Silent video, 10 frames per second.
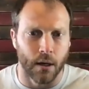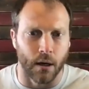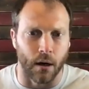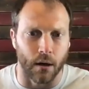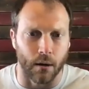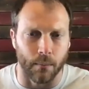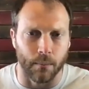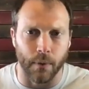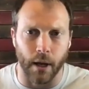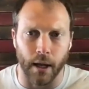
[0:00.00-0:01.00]
Um,
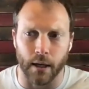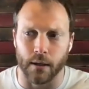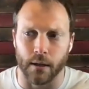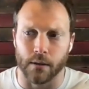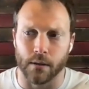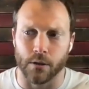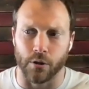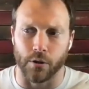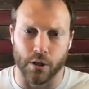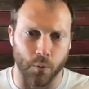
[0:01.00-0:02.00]
and so
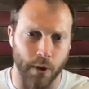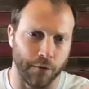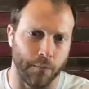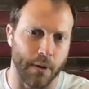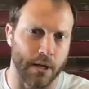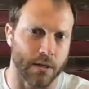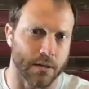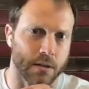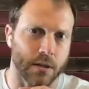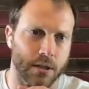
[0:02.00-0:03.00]
this week for me
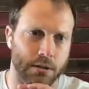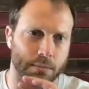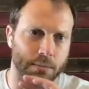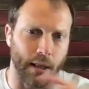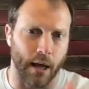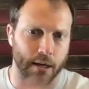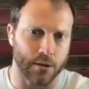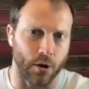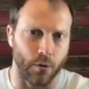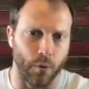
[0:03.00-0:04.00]
is this is my last
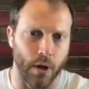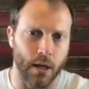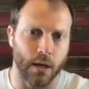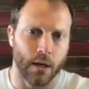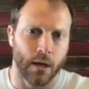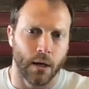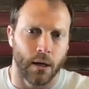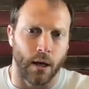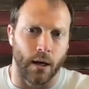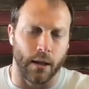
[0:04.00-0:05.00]
hard week
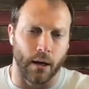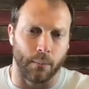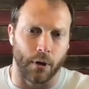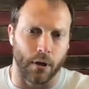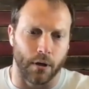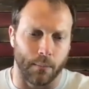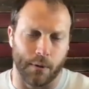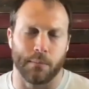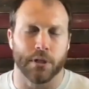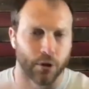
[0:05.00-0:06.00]
and then I'm gonna I
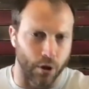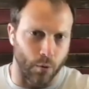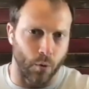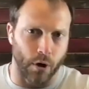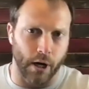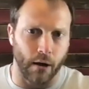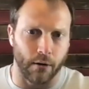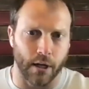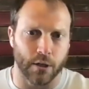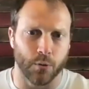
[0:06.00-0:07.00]
mean, I'm still gonna work out
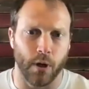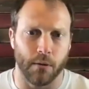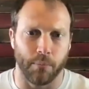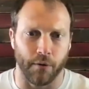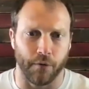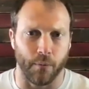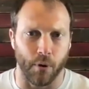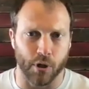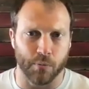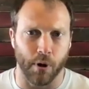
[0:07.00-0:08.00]
next week, but for the
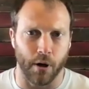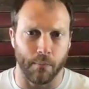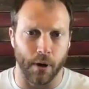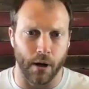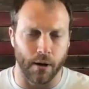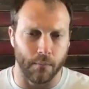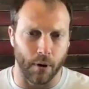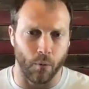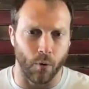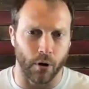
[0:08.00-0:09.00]
most part, my
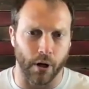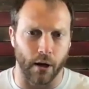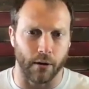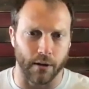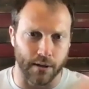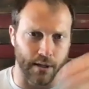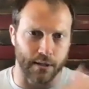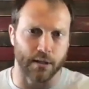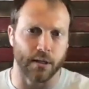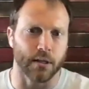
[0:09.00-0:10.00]
my workout
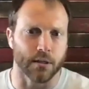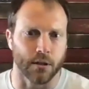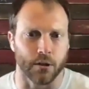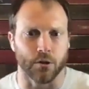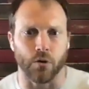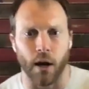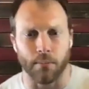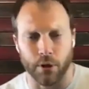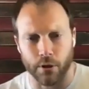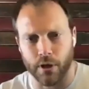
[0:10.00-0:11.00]
intensity is gonna drop.
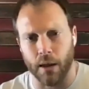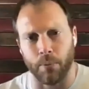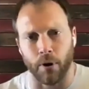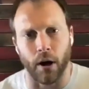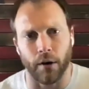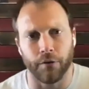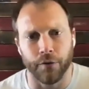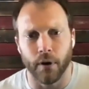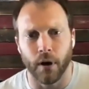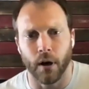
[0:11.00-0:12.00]
So I'll taper off
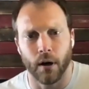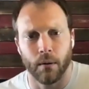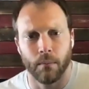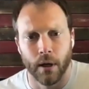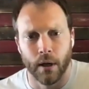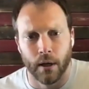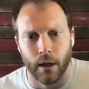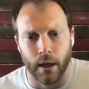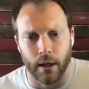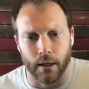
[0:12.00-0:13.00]
um,
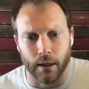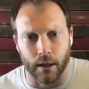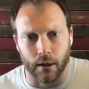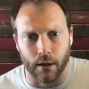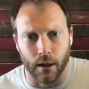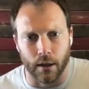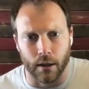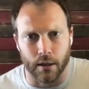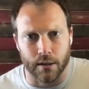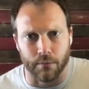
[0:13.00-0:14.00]
and get a and
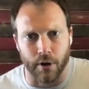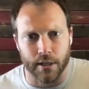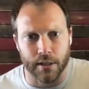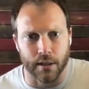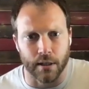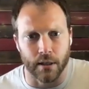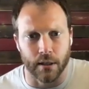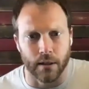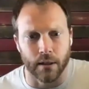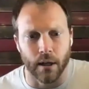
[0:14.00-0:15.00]
get some rest in
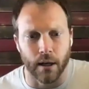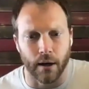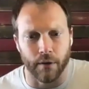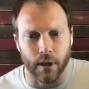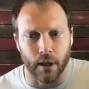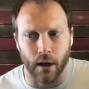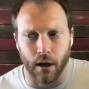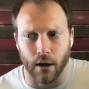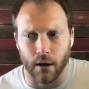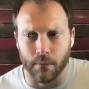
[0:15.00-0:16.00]
and and everything.
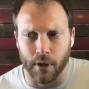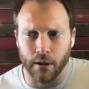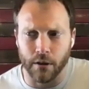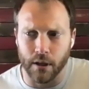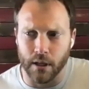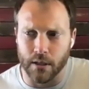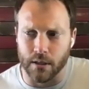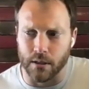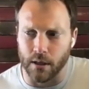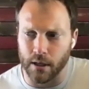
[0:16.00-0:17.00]
Um, the other thing is
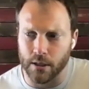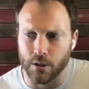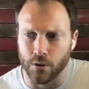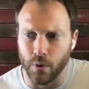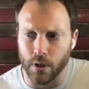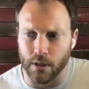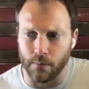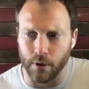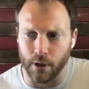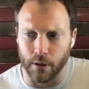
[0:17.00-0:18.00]
is the next two weeks I'm
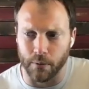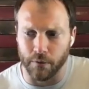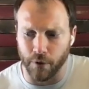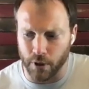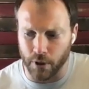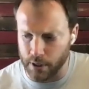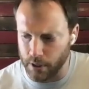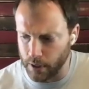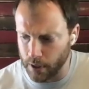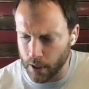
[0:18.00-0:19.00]
really gonna be
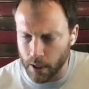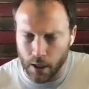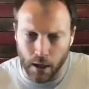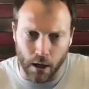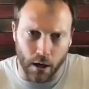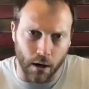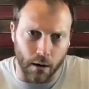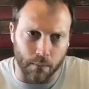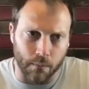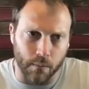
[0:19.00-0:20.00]
focusing
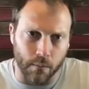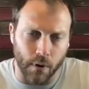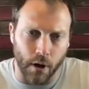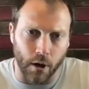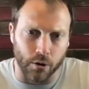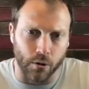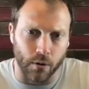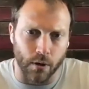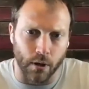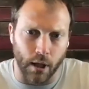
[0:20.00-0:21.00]
um, on
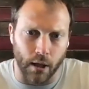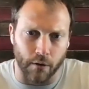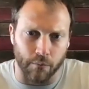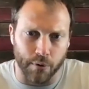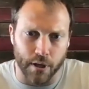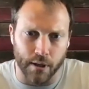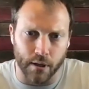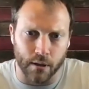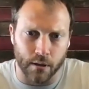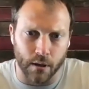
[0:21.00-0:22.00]
doing a lot of
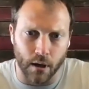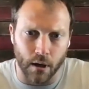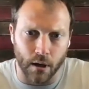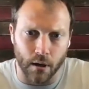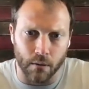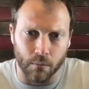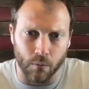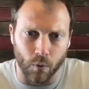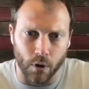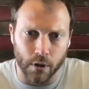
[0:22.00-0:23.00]
breathing uh,
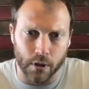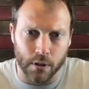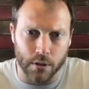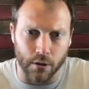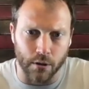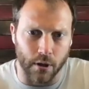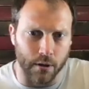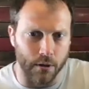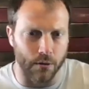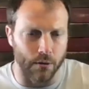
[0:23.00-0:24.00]
work. So
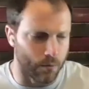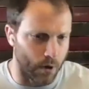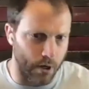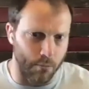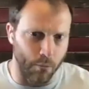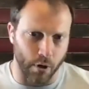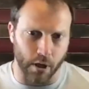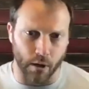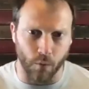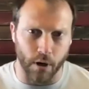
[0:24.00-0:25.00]
I do one in the
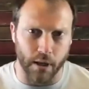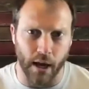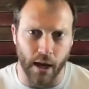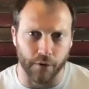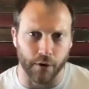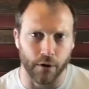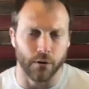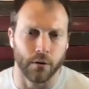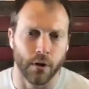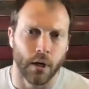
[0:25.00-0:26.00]
morning and one in the
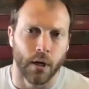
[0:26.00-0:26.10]
afternoon.